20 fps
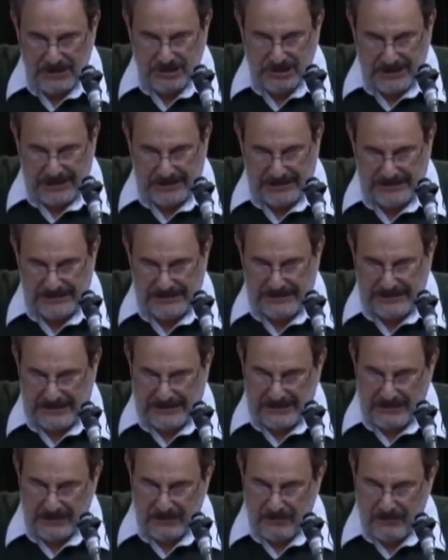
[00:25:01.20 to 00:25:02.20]
chained
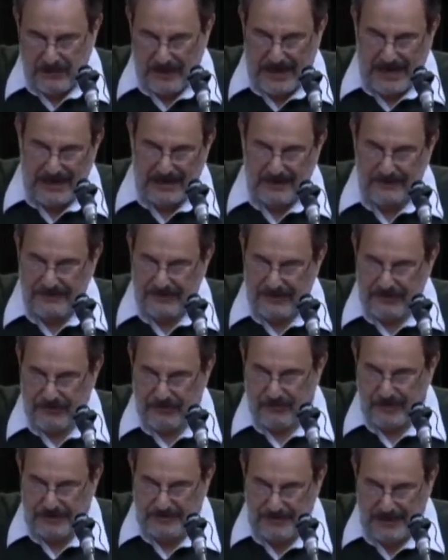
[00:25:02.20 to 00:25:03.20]
and dragged for
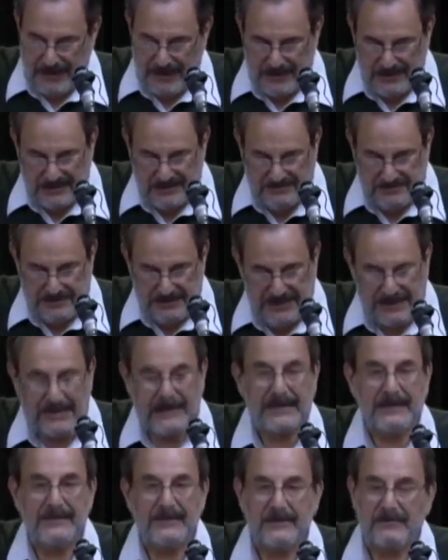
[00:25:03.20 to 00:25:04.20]
three miles
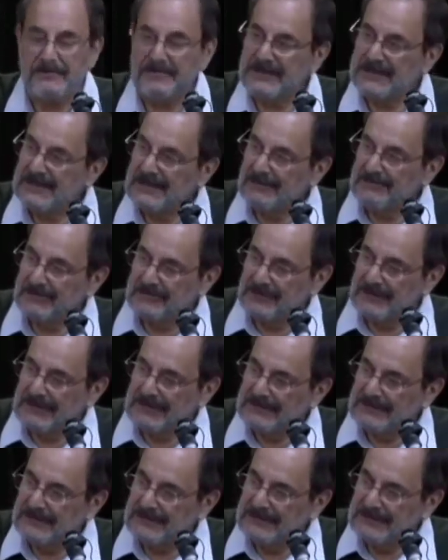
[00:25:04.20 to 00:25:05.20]
behind their pickup truck